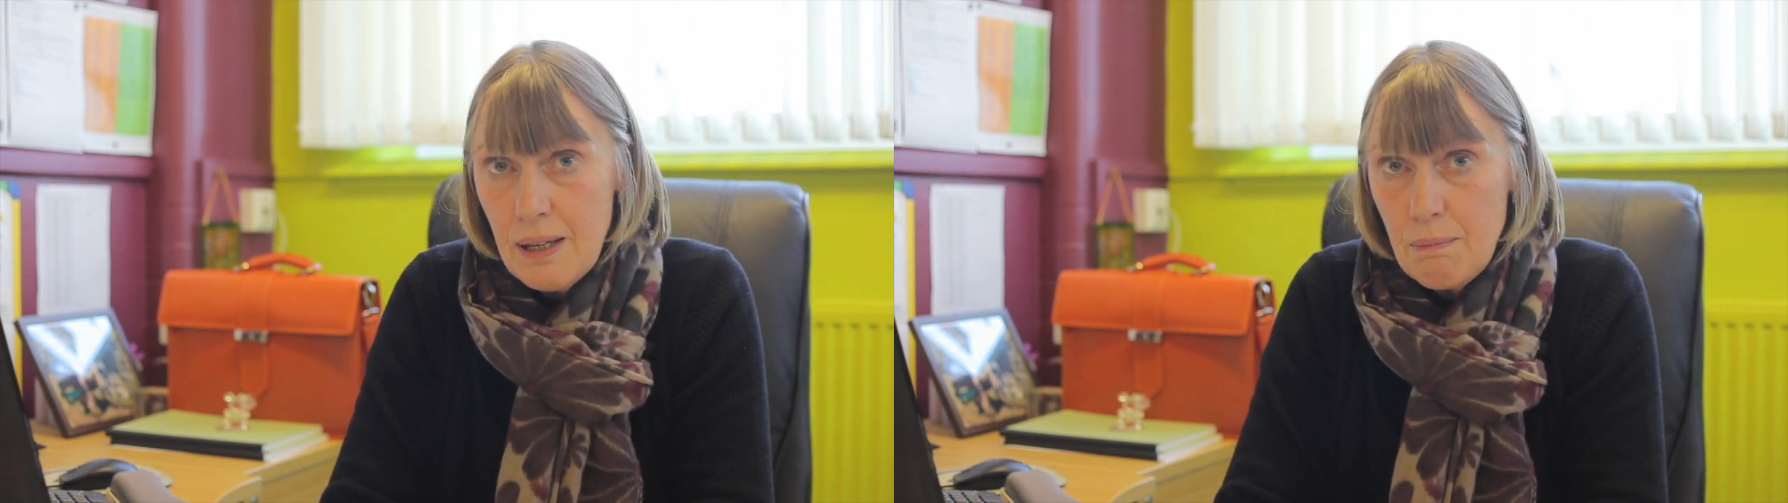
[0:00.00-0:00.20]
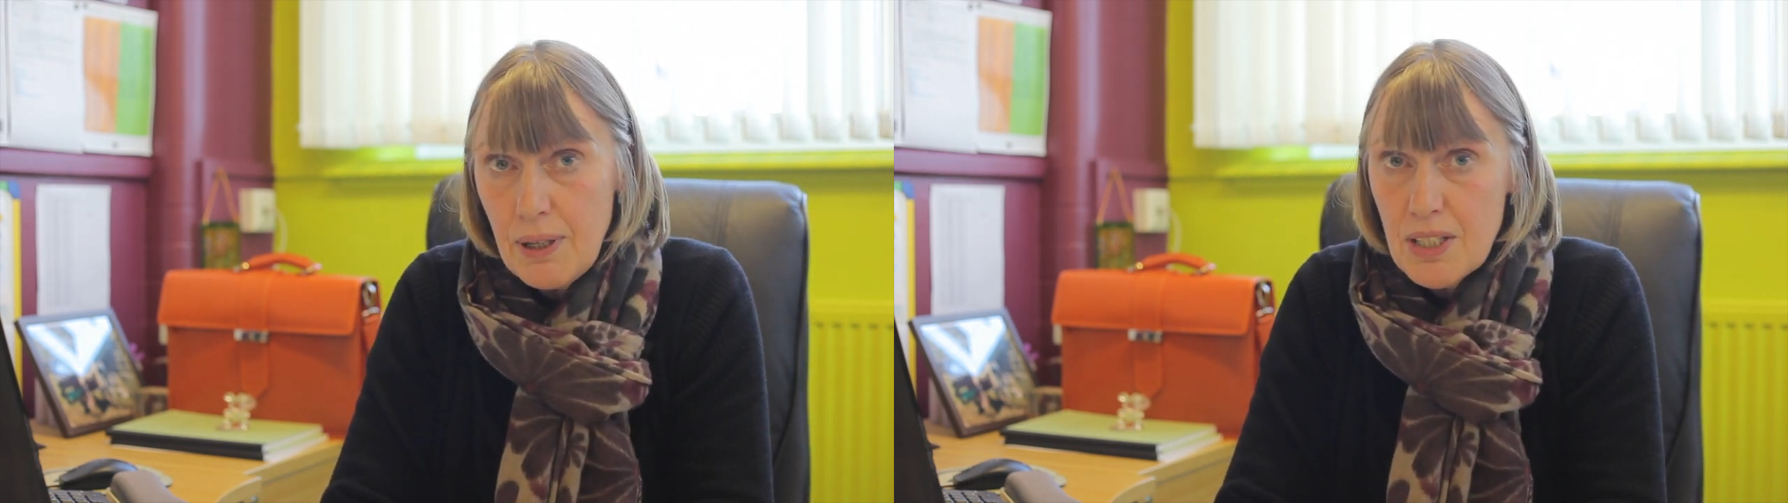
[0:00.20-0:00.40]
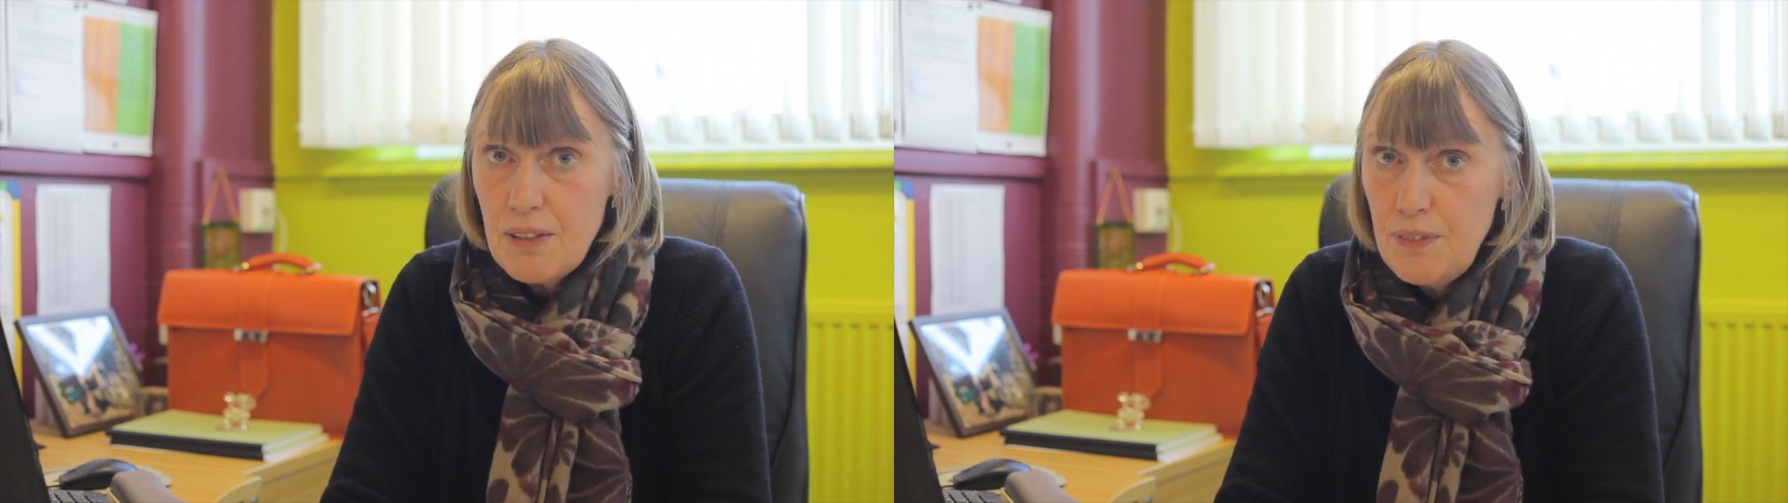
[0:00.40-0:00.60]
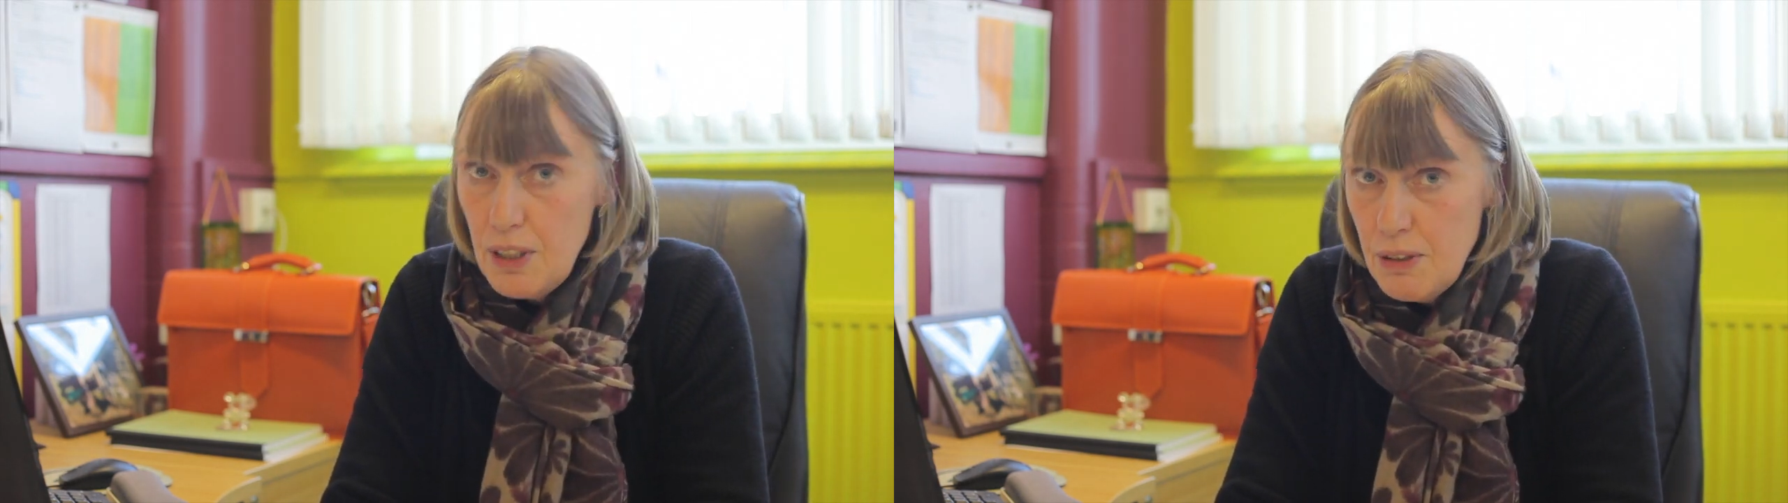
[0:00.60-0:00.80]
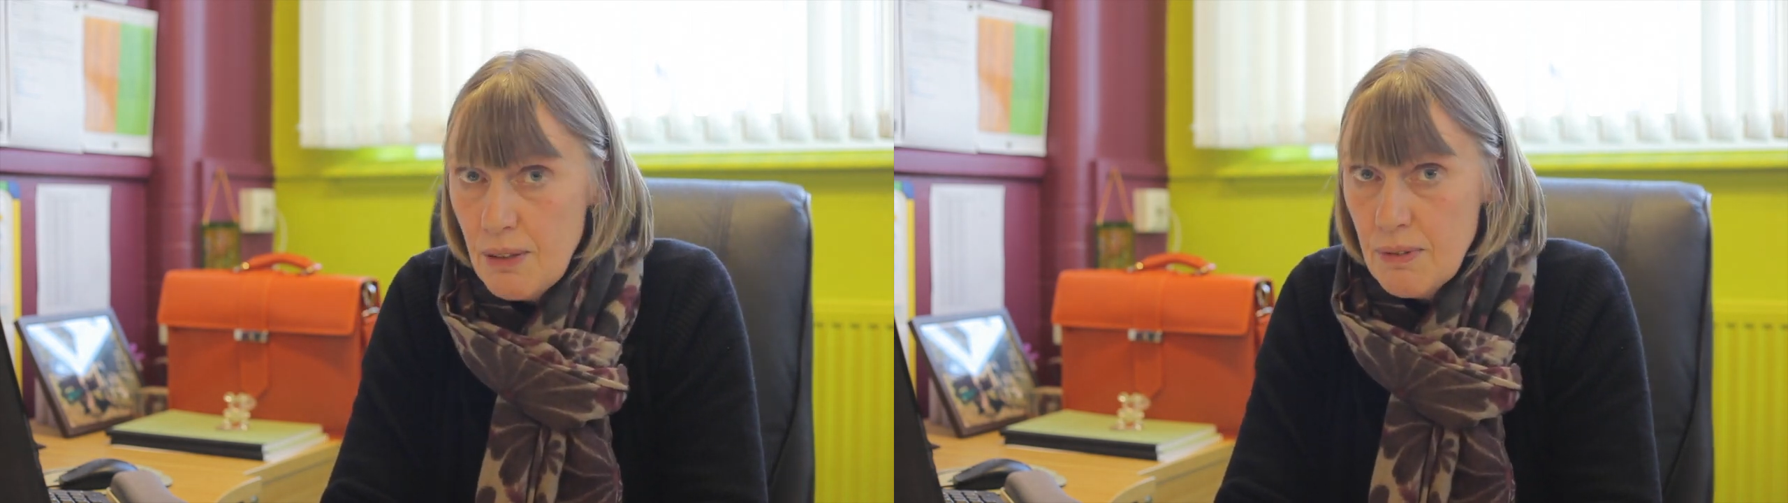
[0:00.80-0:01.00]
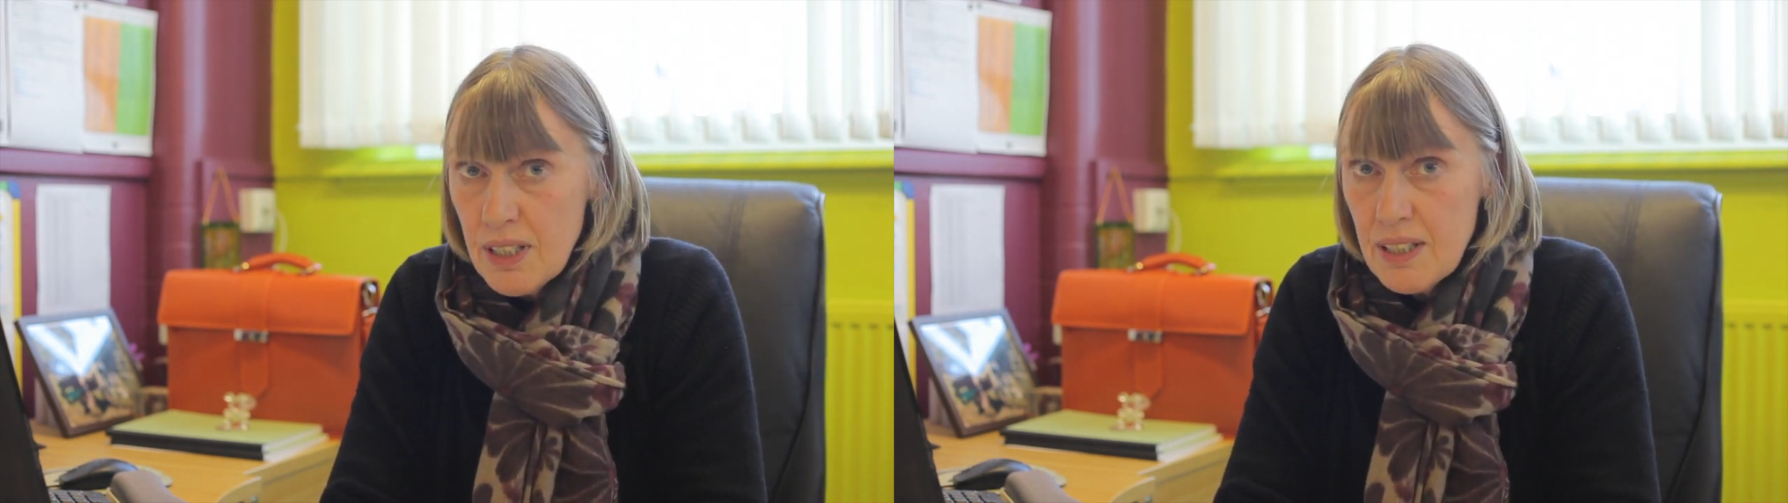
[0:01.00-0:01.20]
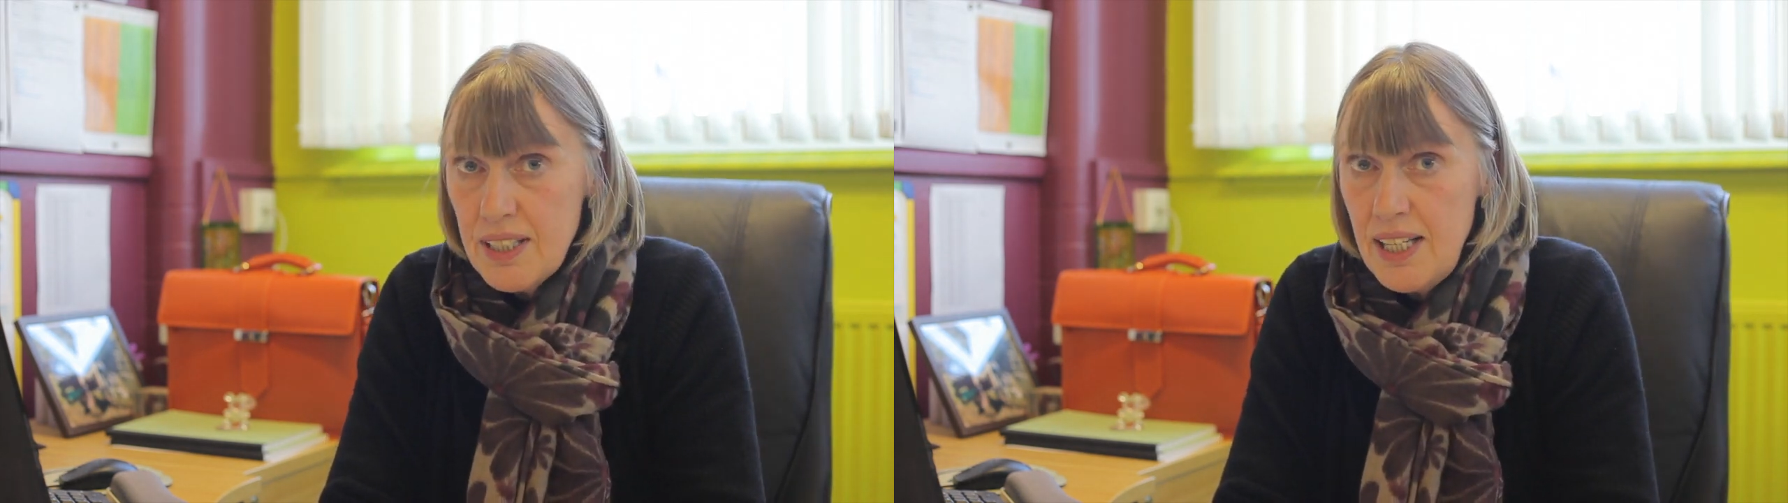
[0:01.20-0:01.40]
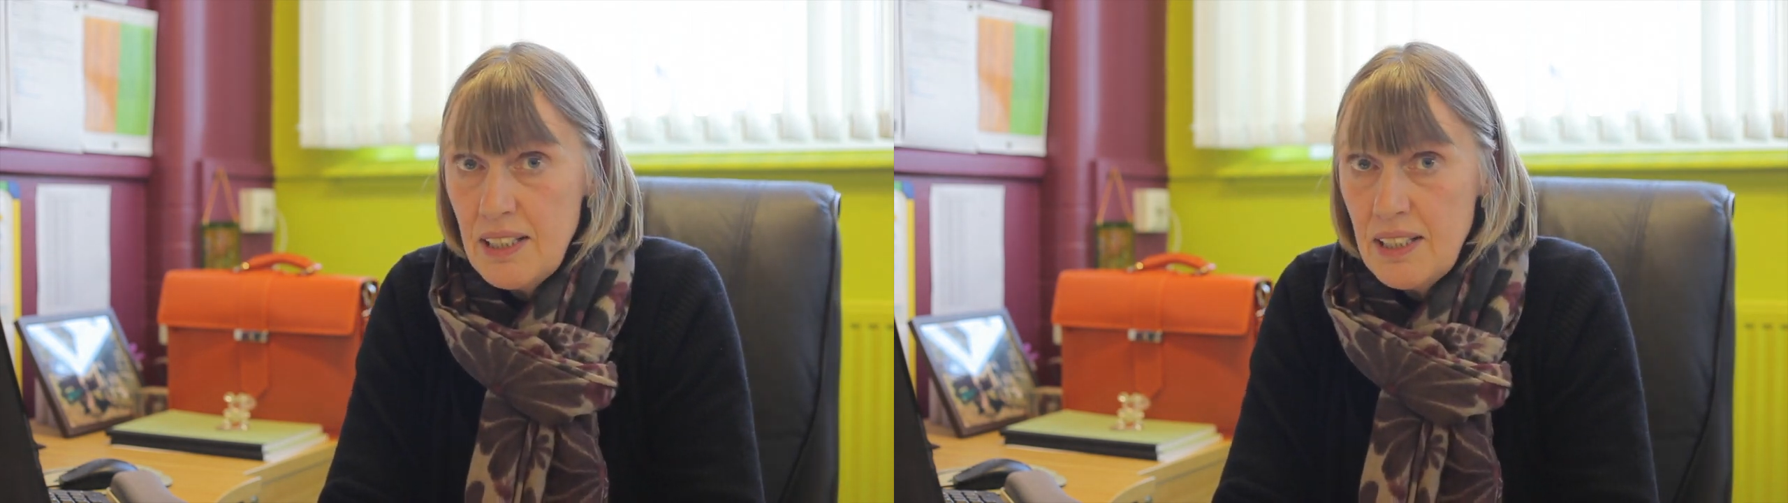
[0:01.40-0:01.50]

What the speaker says: Because if you don't succeed